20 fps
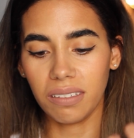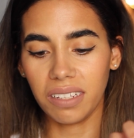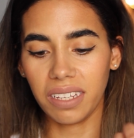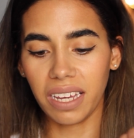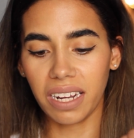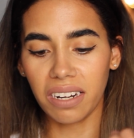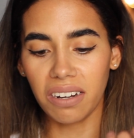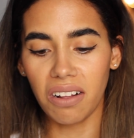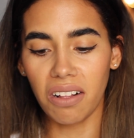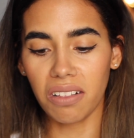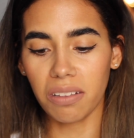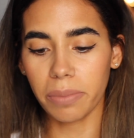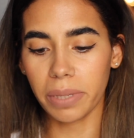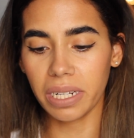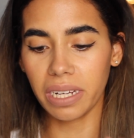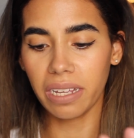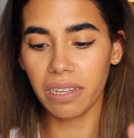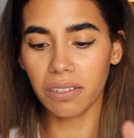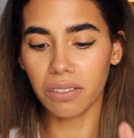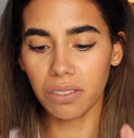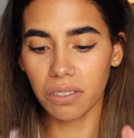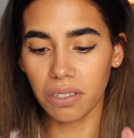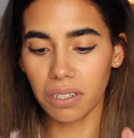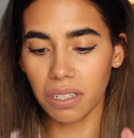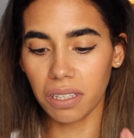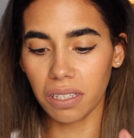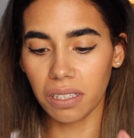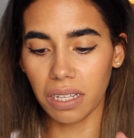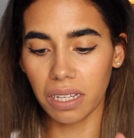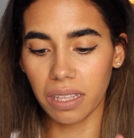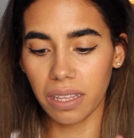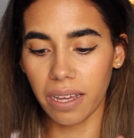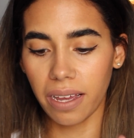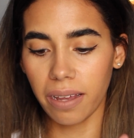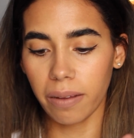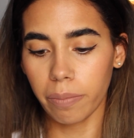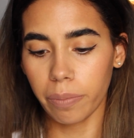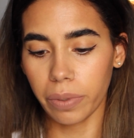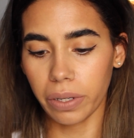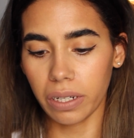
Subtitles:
get it all on my nails or anything like that,